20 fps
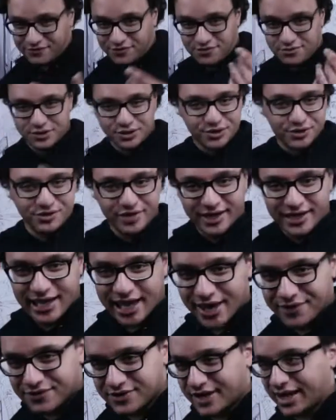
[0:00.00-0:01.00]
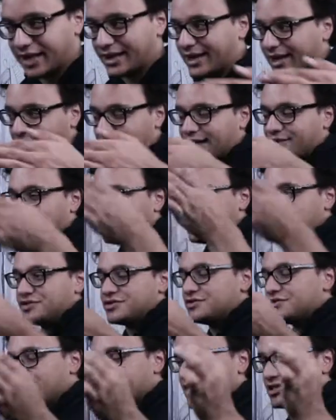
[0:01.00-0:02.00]
for real, they left and they left you
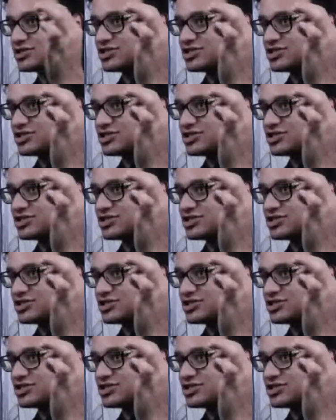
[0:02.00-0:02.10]
two there